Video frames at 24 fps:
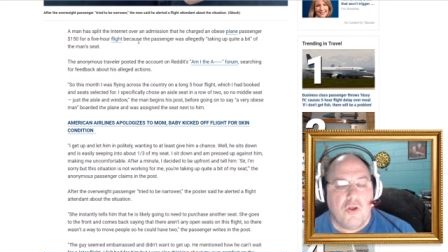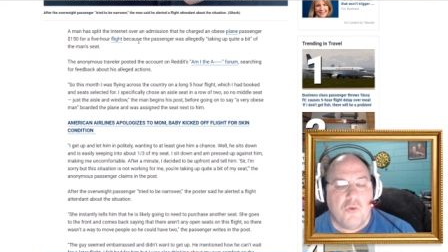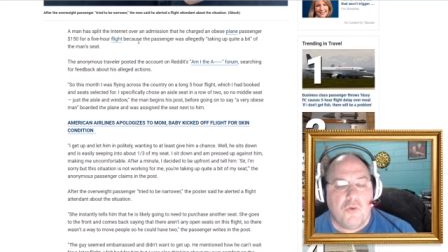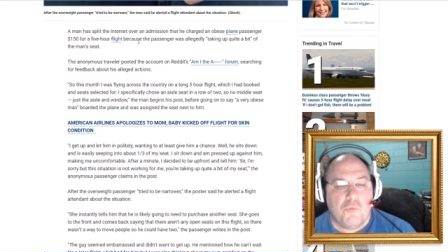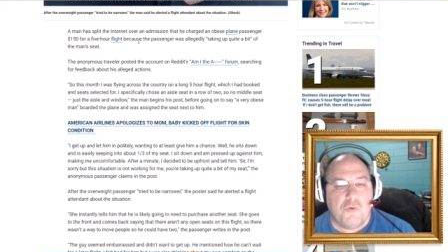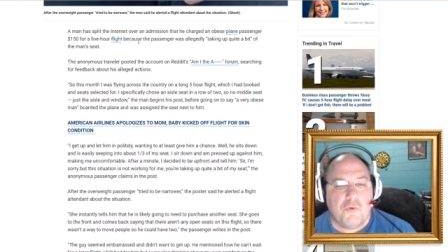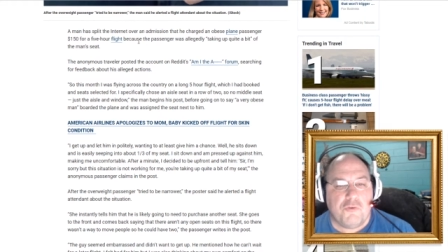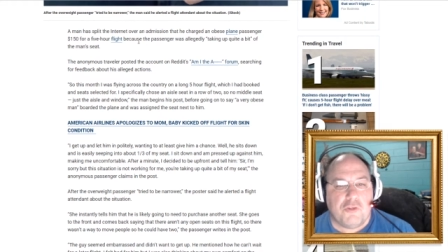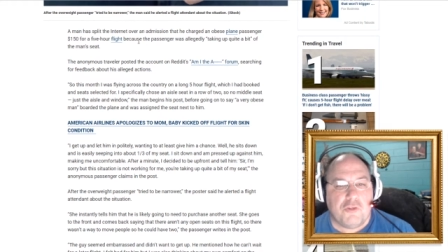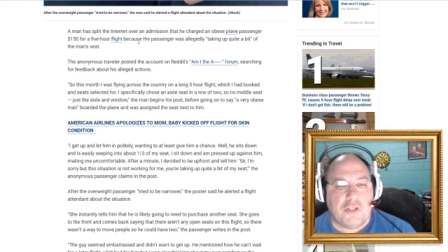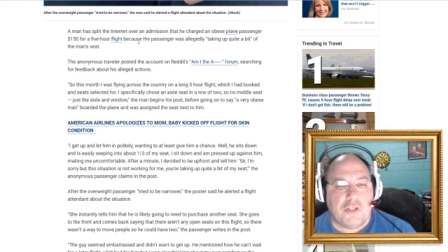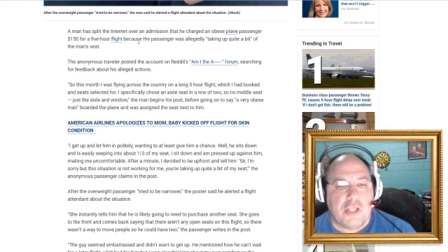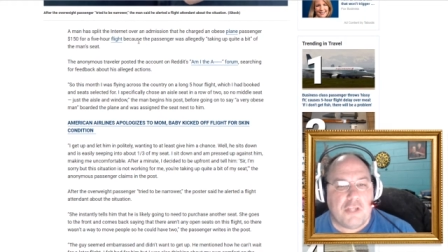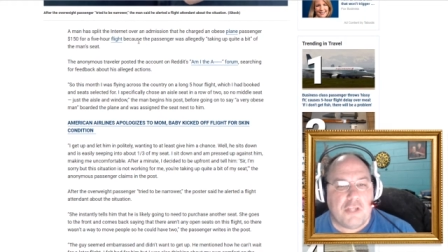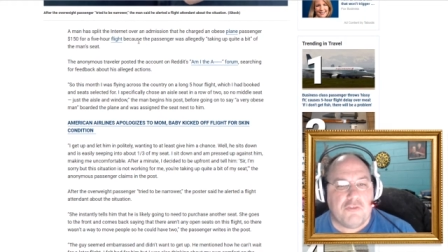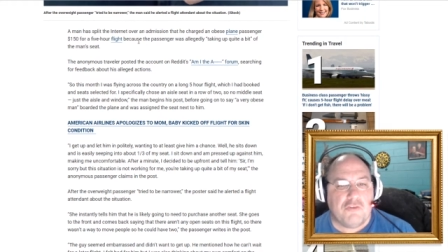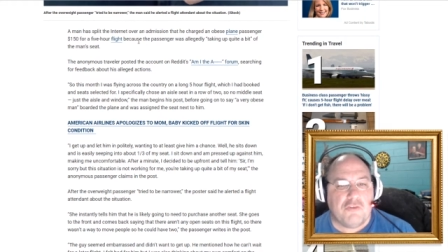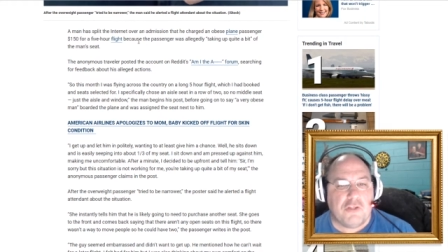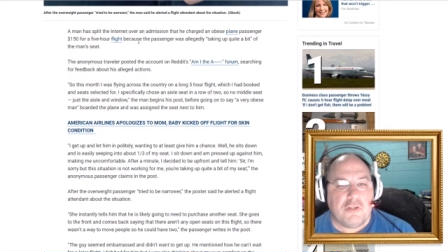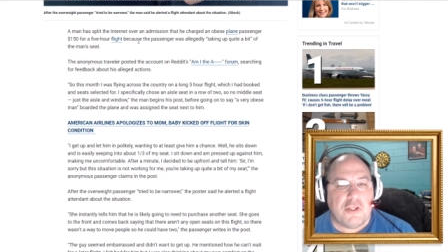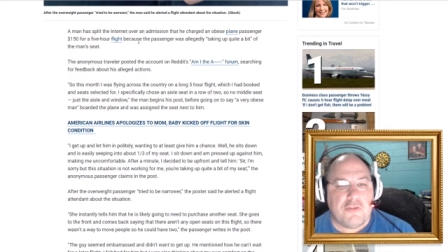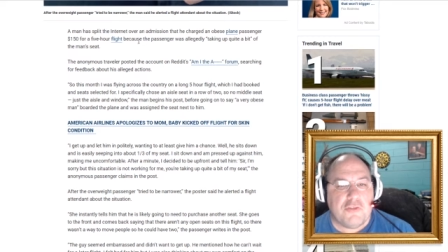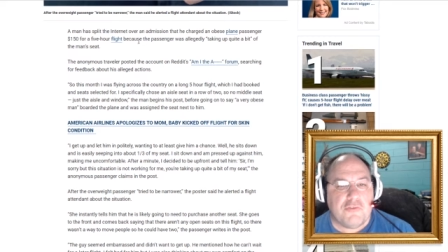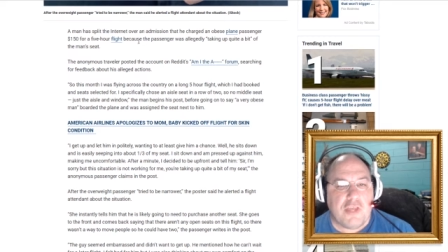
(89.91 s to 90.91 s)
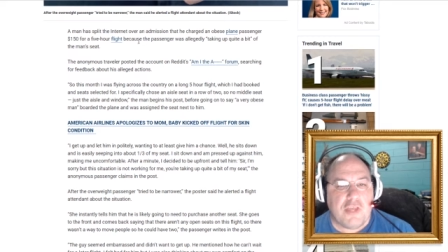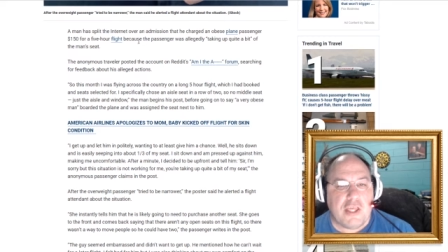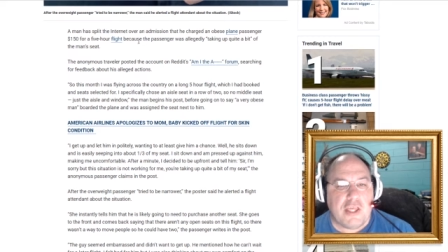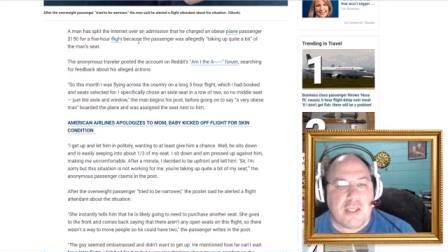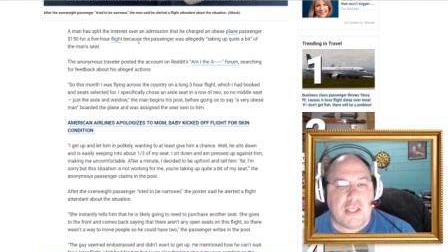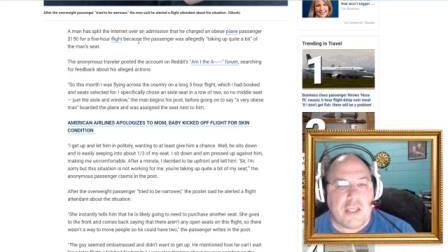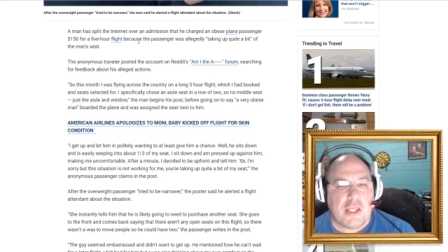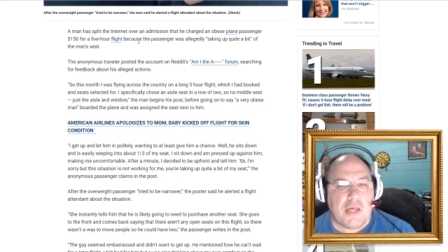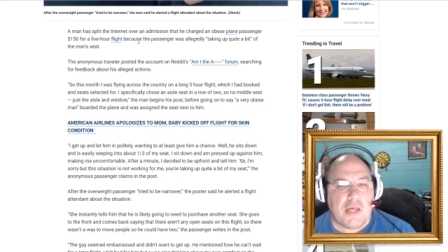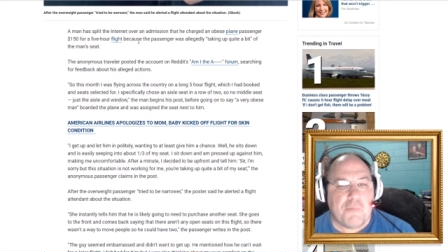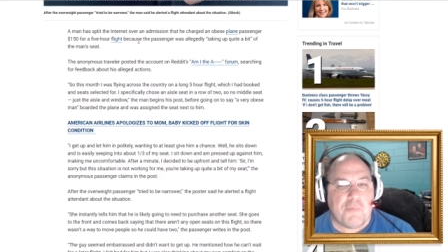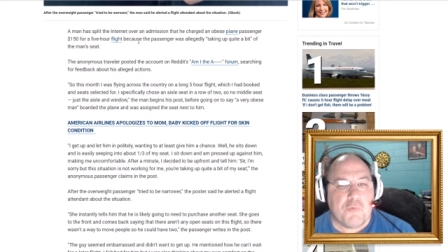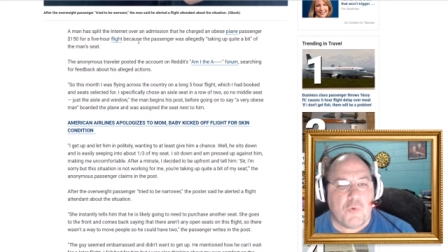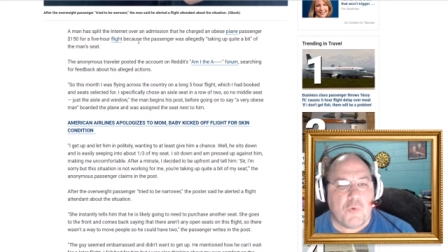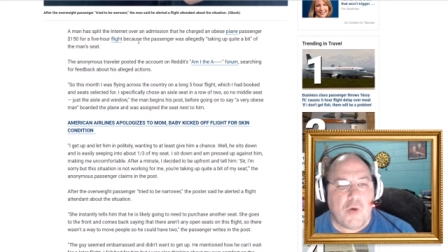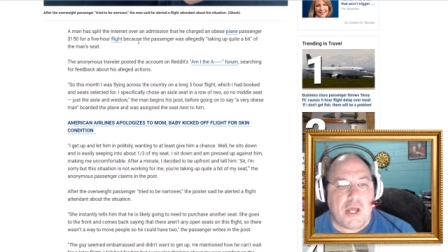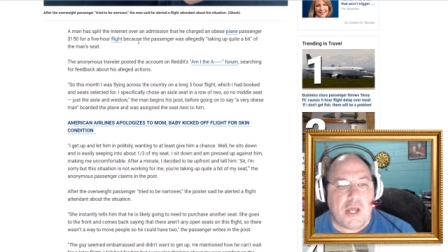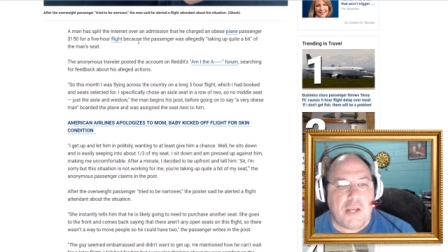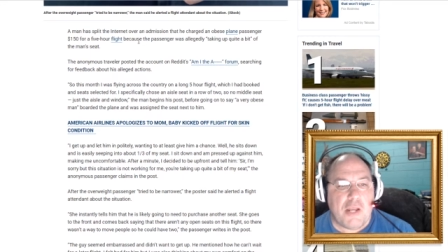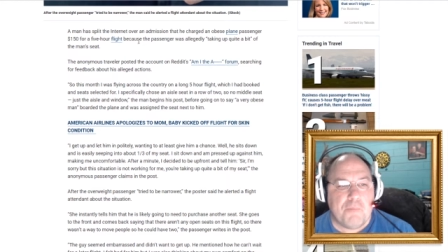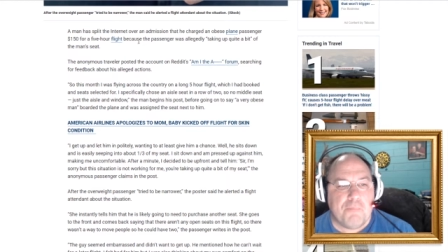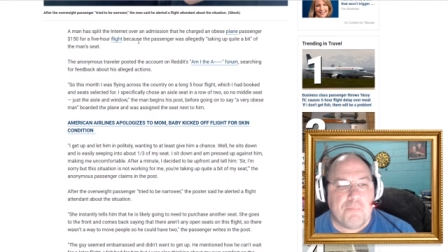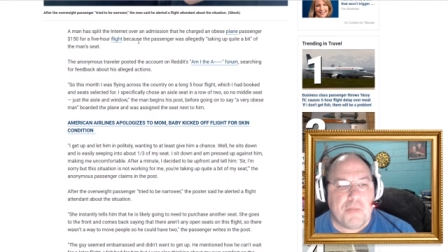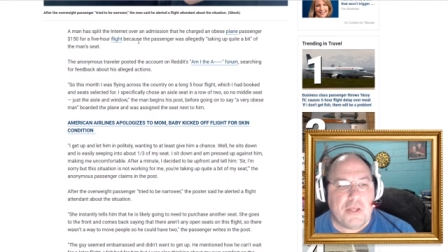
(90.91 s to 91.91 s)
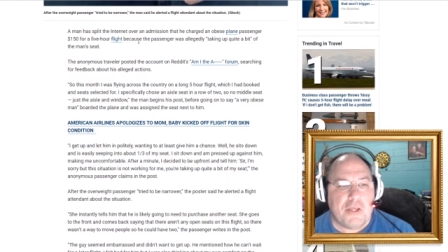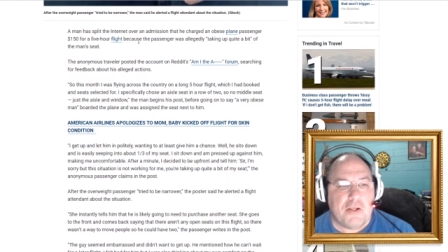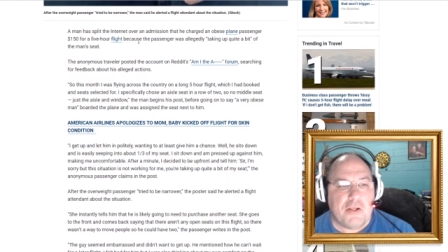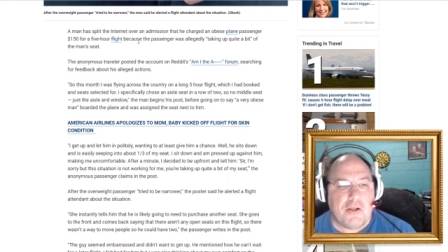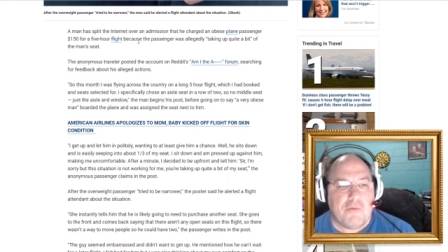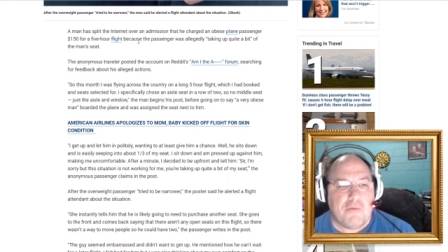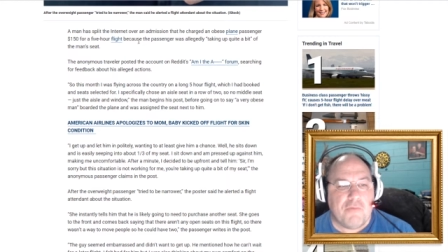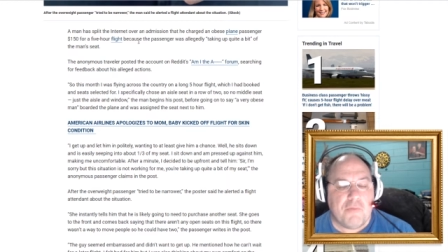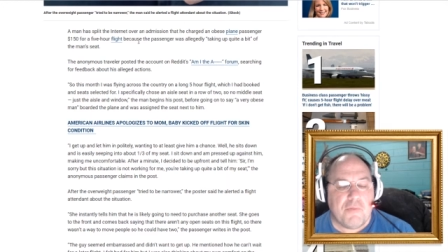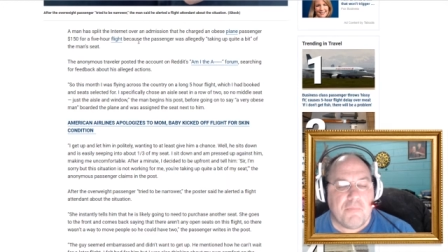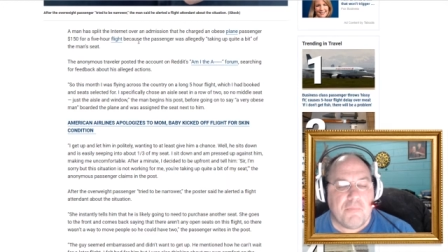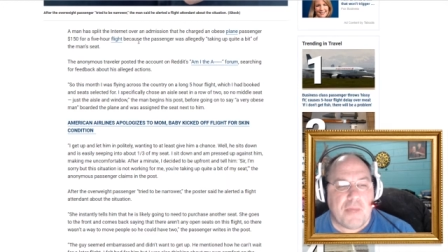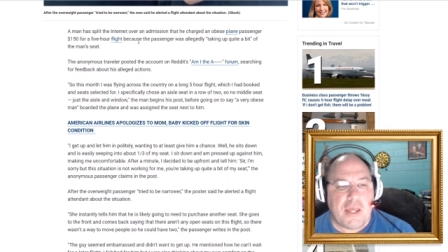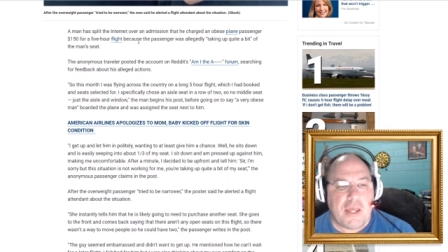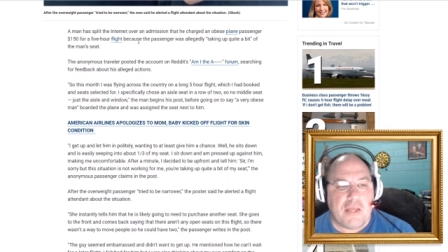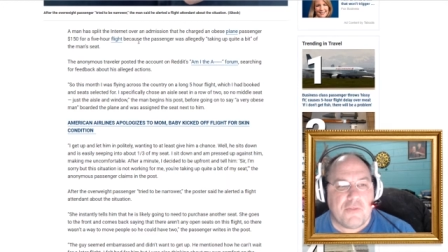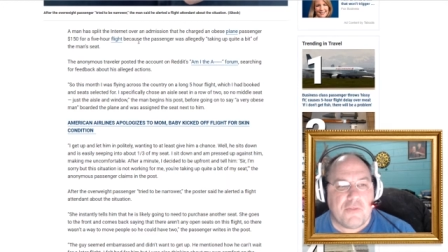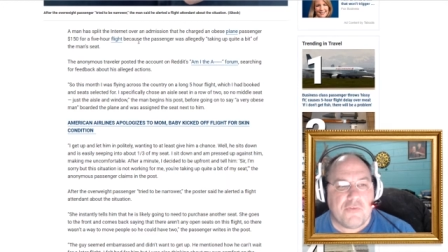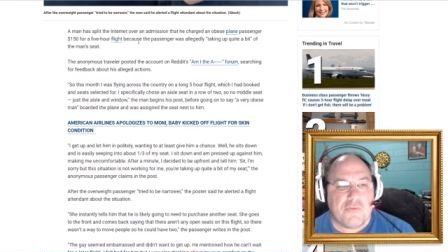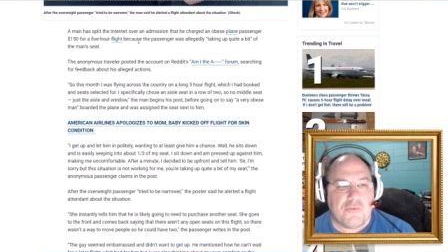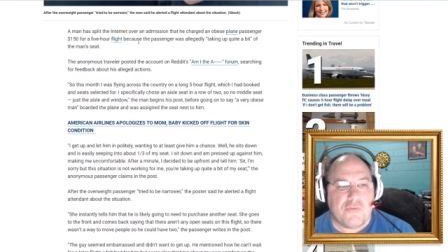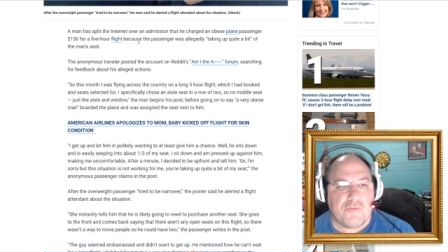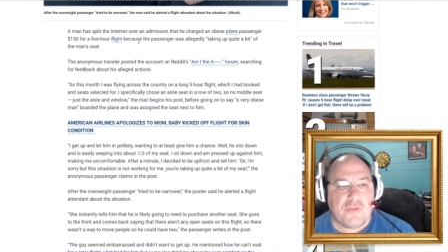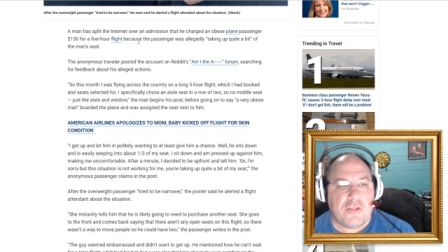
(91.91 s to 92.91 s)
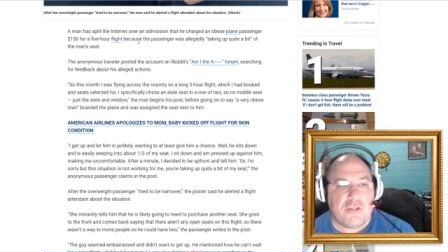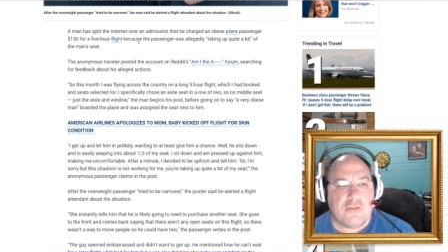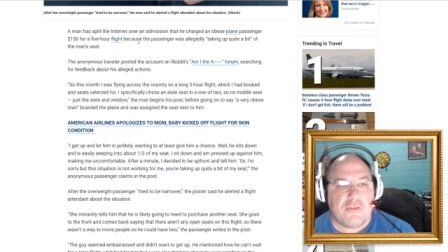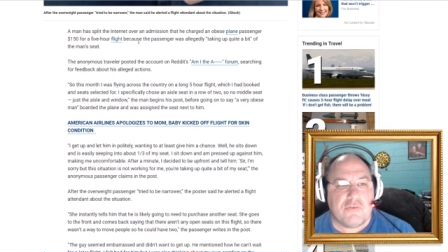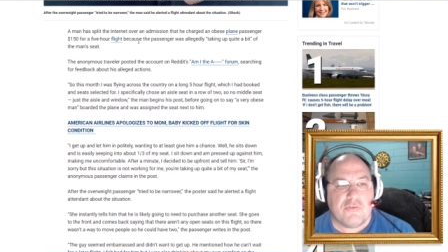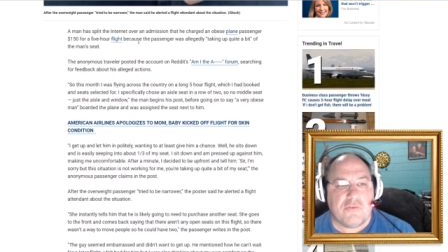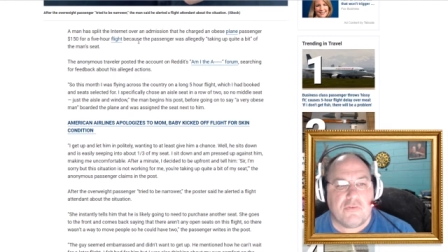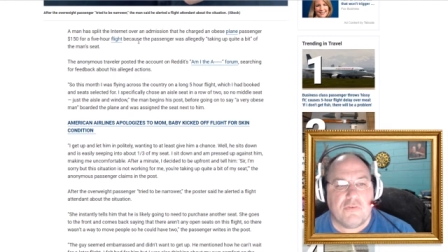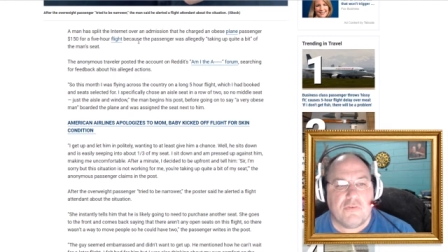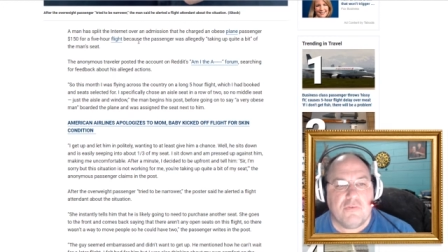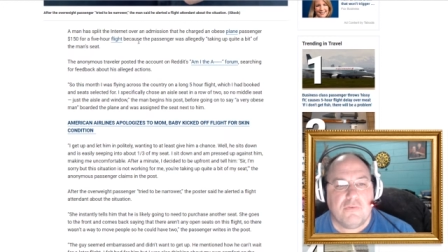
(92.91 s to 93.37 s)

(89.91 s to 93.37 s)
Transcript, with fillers: was allegedly taking up quite a bit of the man's seat.